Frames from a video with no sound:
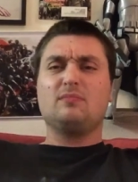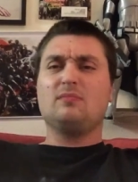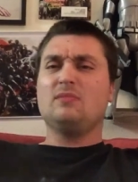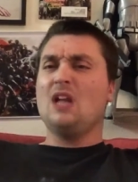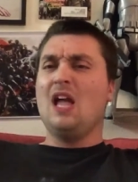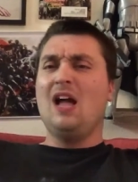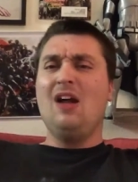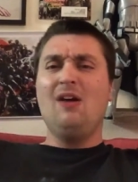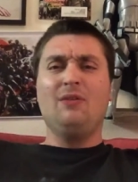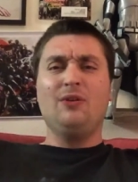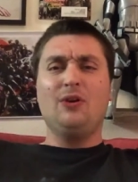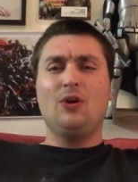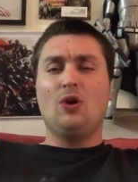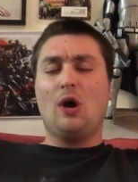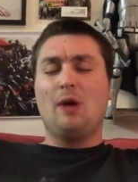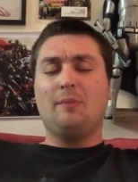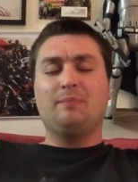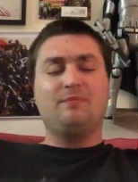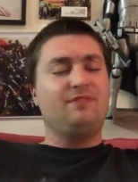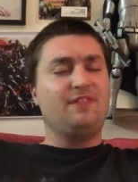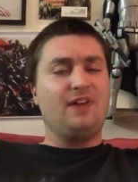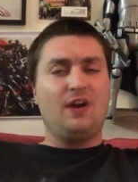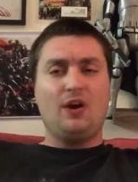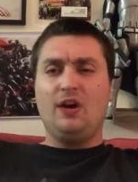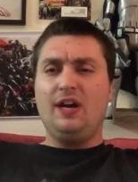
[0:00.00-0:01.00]
I don't know. I'm
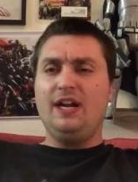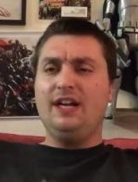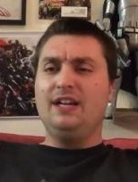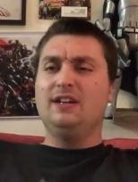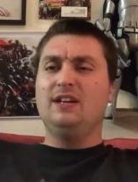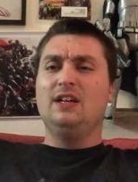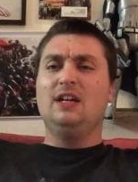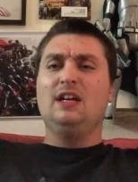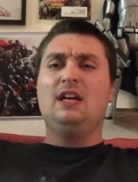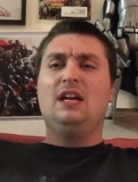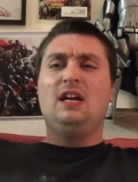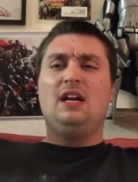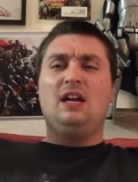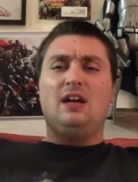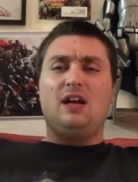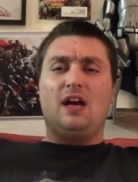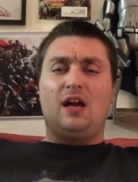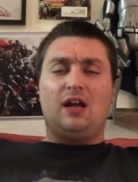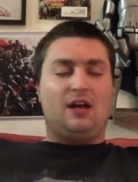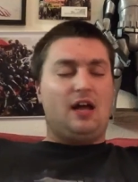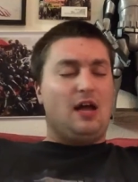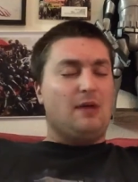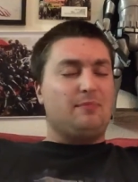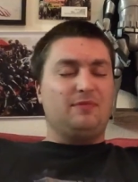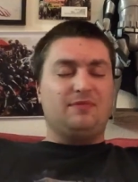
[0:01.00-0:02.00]
very,
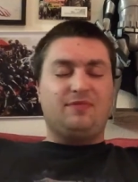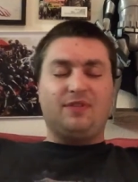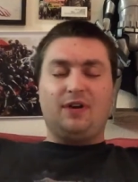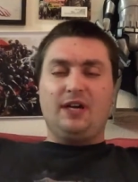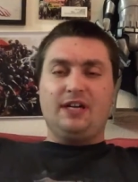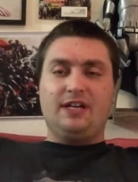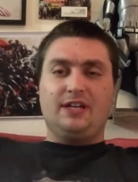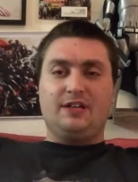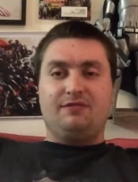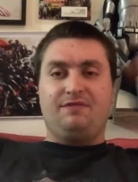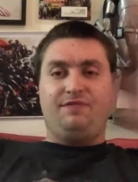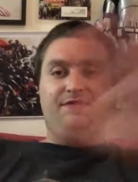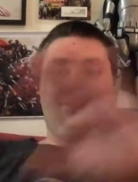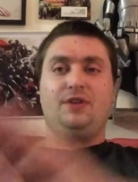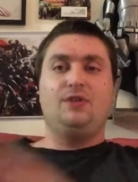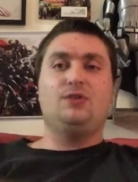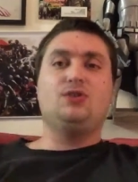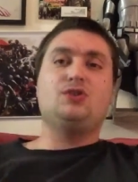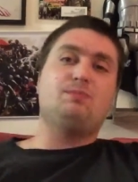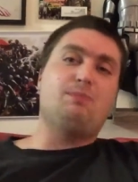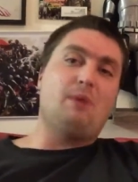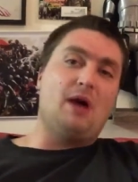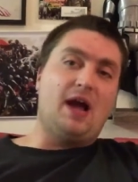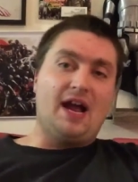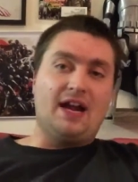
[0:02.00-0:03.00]
uh, I'm very
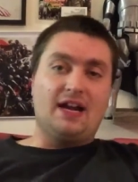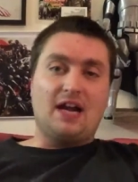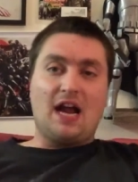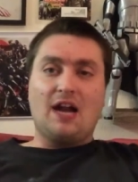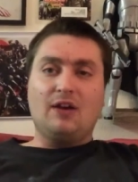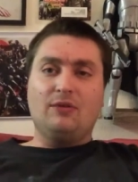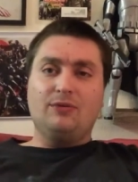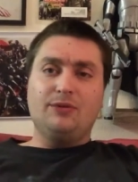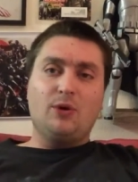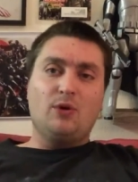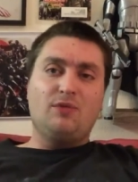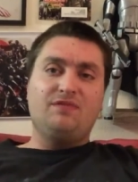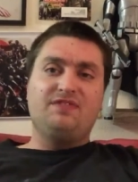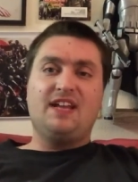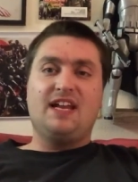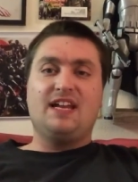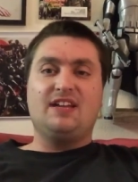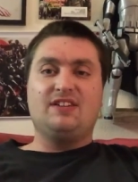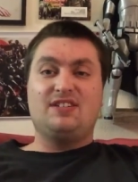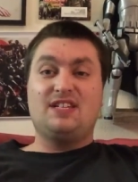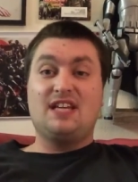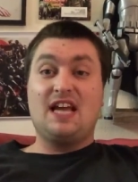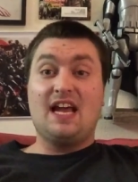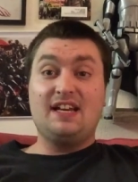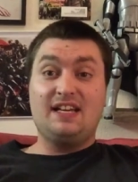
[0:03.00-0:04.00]
confused by it. I don't know if they
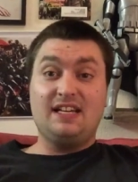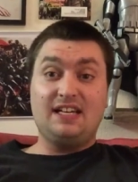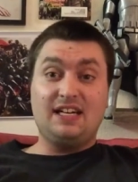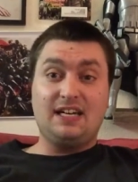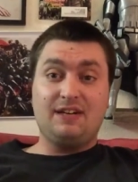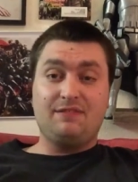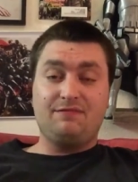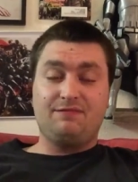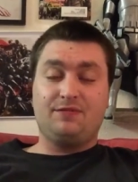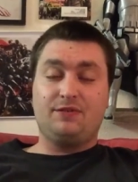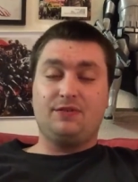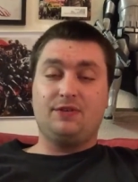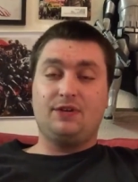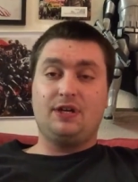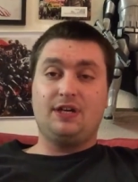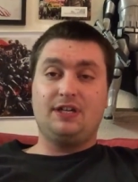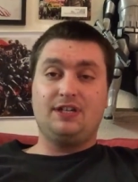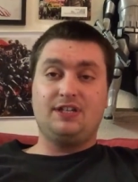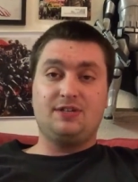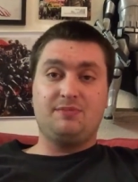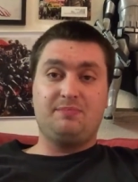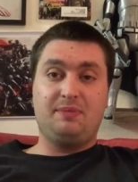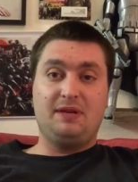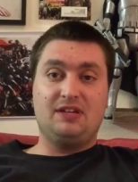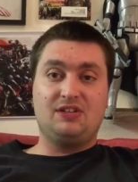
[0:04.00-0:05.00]
intended it for it
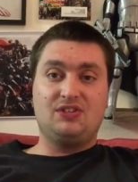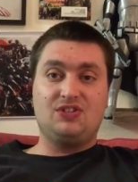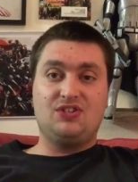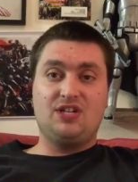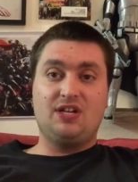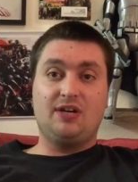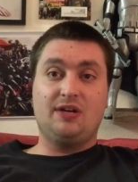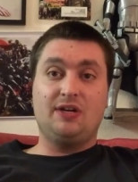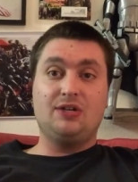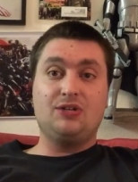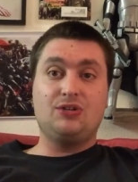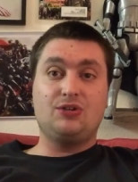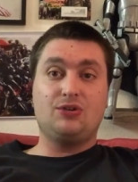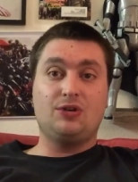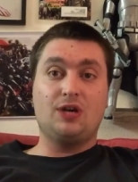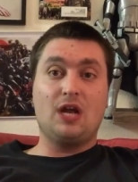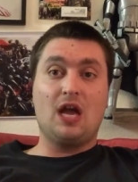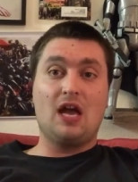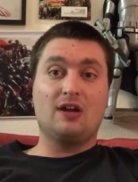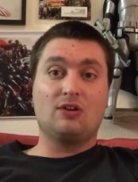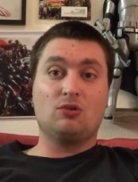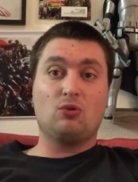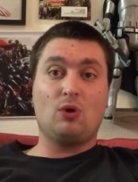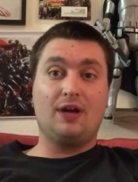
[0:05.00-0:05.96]
to be a series or not.